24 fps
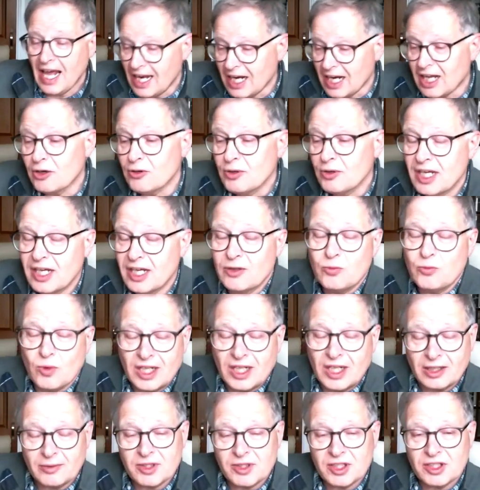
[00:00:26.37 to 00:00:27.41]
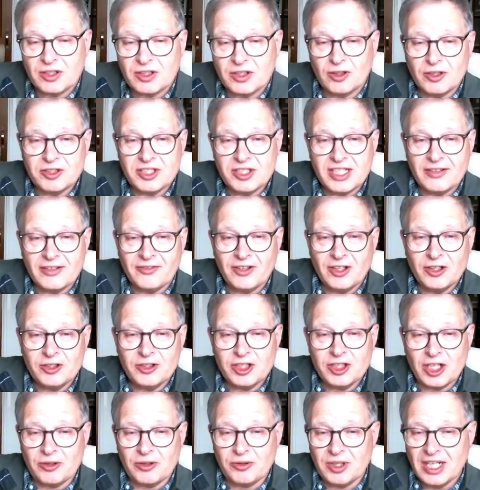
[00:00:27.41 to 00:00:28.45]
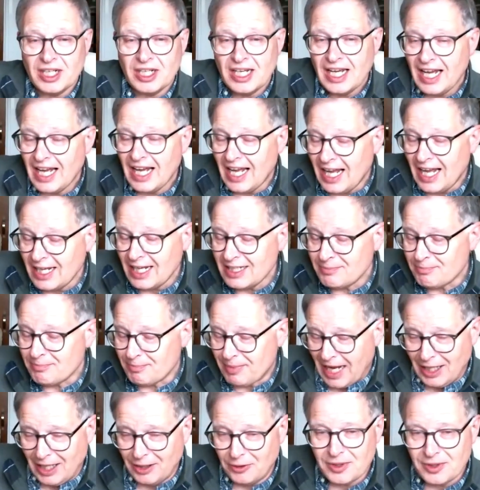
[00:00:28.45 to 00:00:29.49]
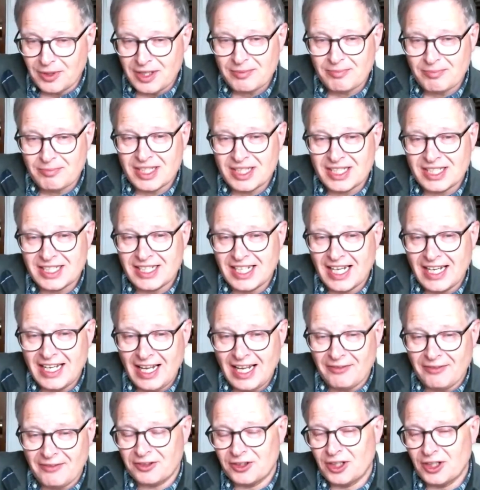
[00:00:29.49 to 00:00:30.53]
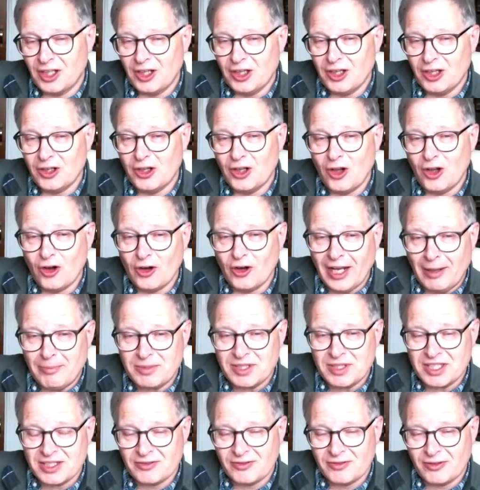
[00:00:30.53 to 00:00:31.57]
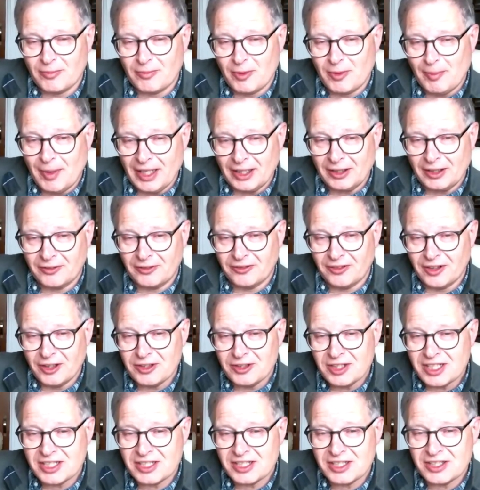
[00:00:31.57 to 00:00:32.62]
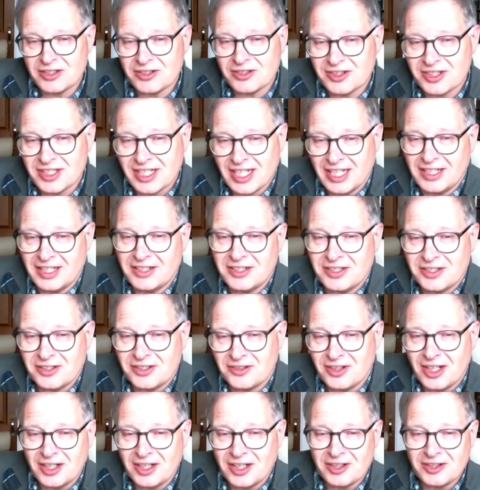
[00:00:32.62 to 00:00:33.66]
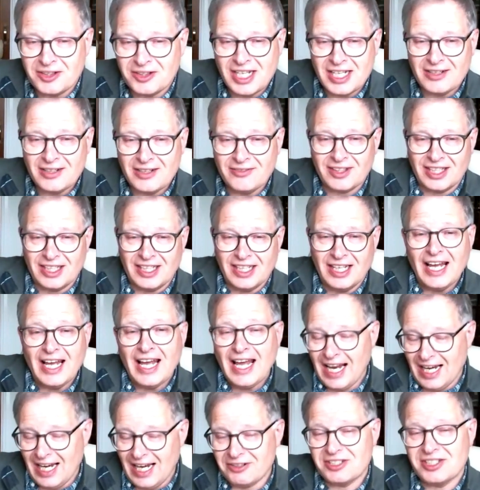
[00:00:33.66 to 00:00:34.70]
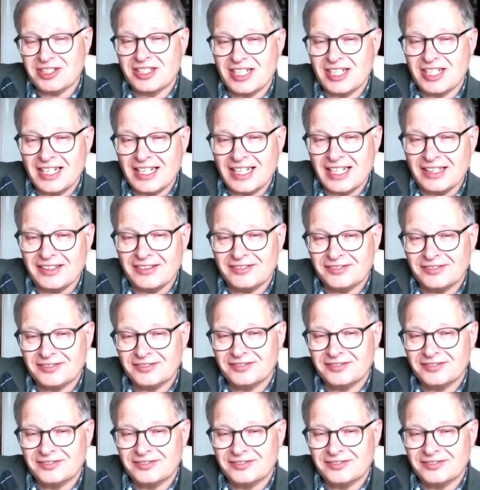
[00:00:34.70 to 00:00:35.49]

Hello and welcome to the GrowCFO show. And back with me today after a long absence from the microphone is Susanna Serrano-Davey. Hello, Susanna.